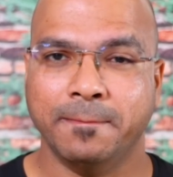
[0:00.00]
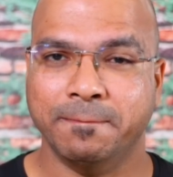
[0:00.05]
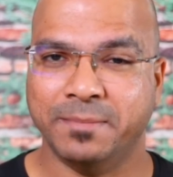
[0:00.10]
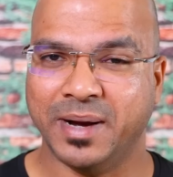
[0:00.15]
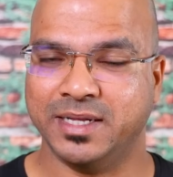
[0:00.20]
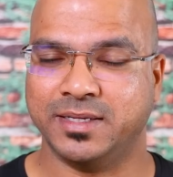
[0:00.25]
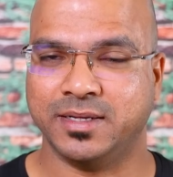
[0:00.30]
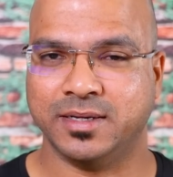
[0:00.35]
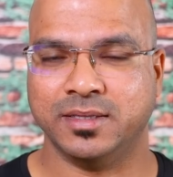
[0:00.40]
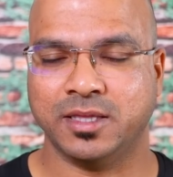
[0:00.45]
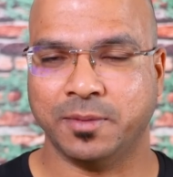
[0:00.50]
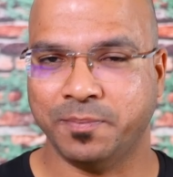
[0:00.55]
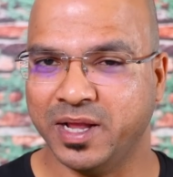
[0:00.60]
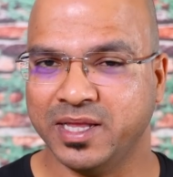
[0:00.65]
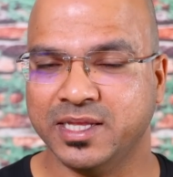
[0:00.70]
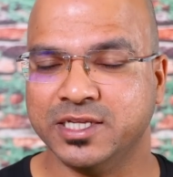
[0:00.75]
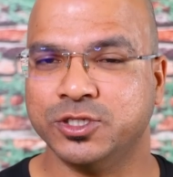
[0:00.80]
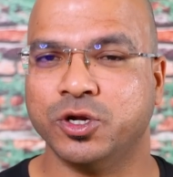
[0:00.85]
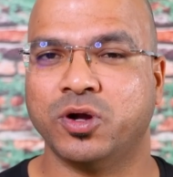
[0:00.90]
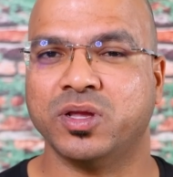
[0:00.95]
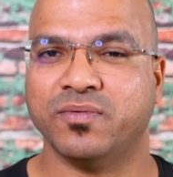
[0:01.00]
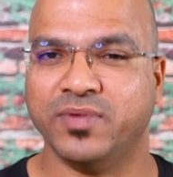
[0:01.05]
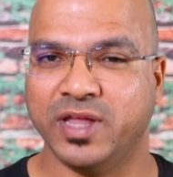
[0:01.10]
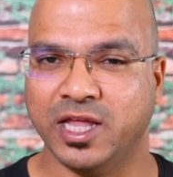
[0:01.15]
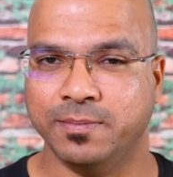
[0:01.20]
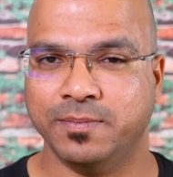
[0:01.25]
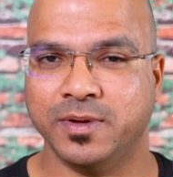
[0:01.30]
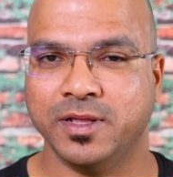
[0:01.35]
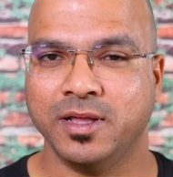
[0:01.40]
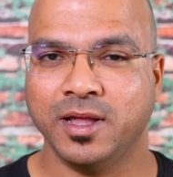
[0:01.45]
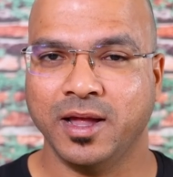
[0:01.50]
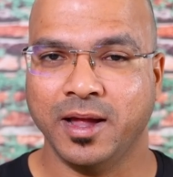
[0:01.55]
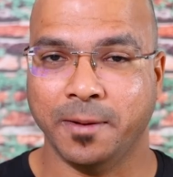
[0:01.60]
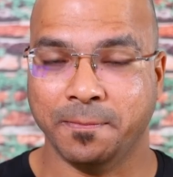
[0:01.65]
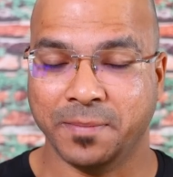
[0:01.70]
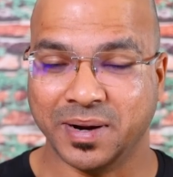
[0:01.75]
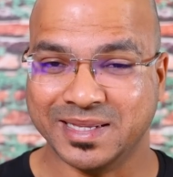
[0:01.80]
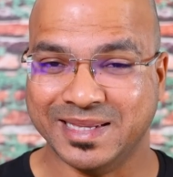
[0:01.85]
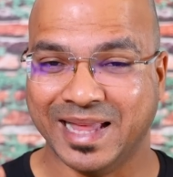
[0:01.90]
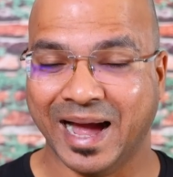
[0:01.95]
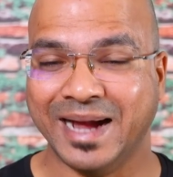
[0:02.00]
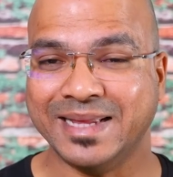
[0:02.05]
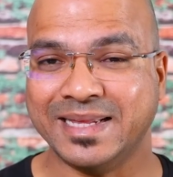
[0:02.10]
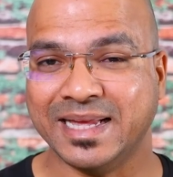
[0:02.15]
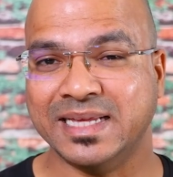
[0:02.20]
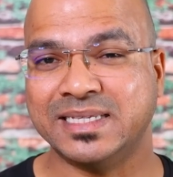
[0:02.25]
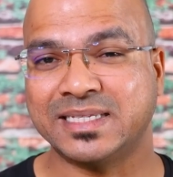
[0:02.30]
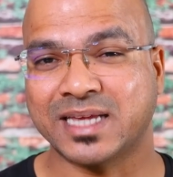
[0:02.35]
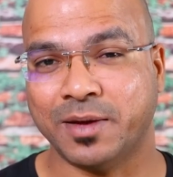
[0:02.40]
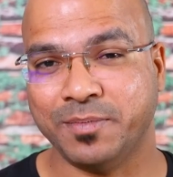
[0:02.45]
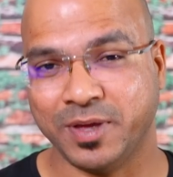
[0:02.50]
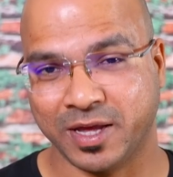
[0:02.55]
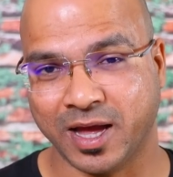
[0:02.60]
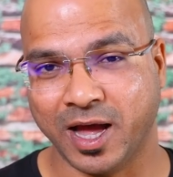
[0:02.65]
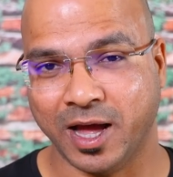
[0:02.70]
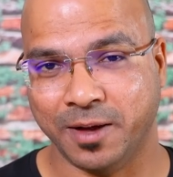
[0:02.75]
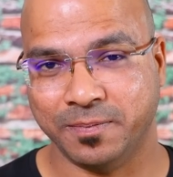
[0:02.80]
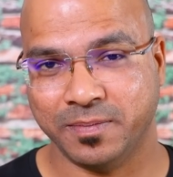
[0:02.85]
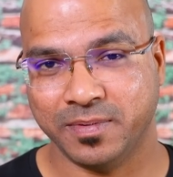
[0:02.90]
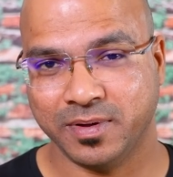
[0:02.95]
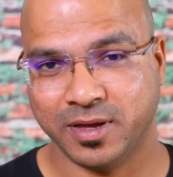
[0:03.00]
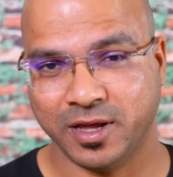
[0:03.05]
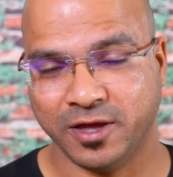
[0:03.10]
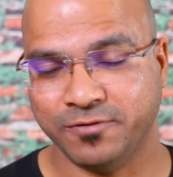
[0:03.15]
But the build is not available, but that is coming up.